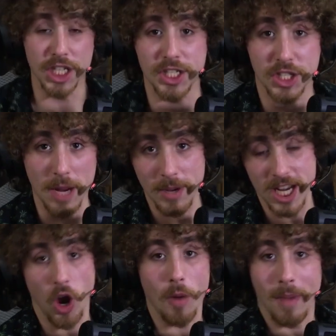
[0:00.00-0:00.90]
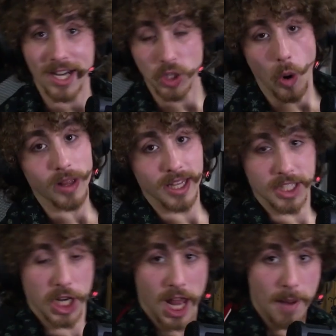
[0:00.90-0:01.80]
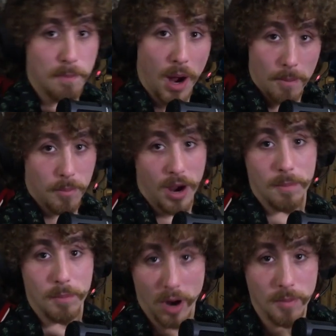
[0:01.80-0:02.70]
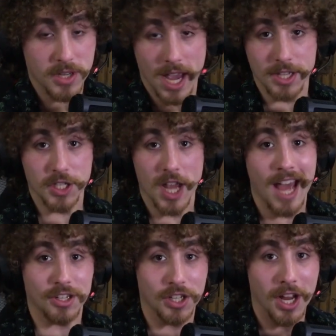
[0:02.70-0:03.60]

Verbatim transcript: She's skibidi on my toilet till I bum bum bum yes yes.